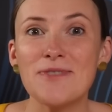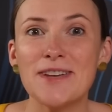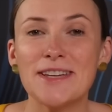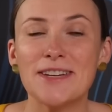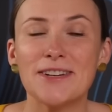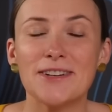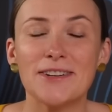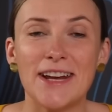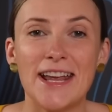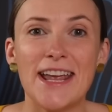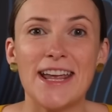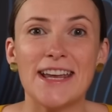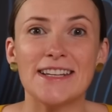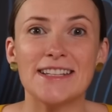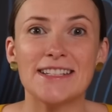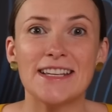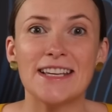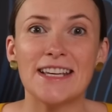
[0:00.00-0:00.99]
we
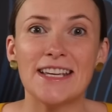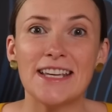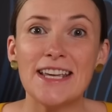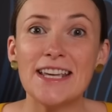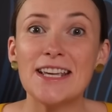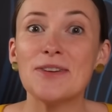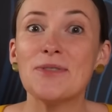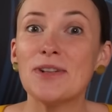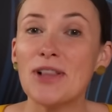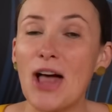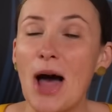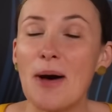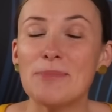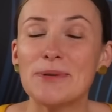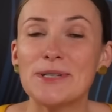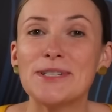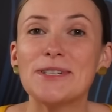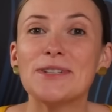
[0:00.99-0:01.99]
create equal
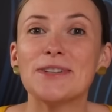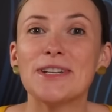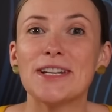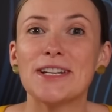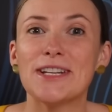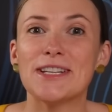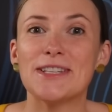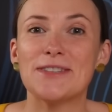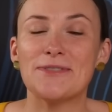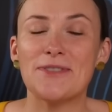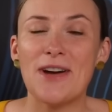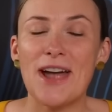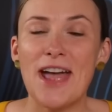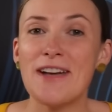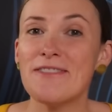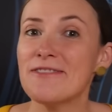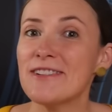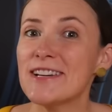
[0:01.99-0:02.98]
opportunities for
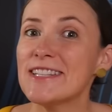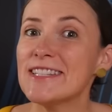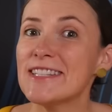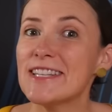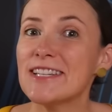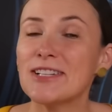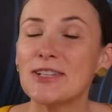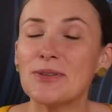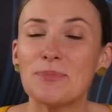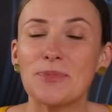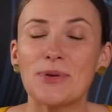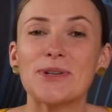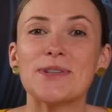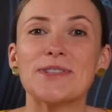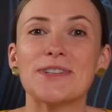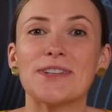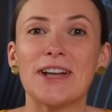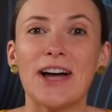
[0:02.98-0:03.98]
every single
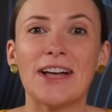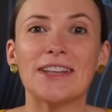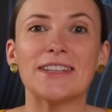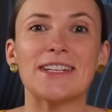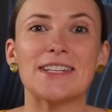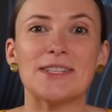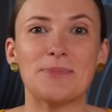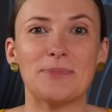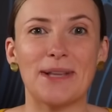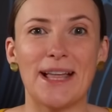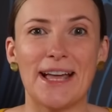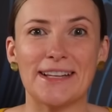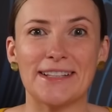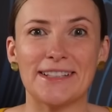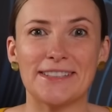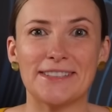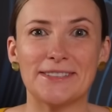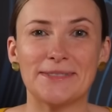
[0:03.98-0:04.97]
person on this
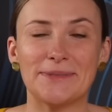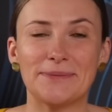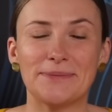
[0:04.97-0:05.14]
planet.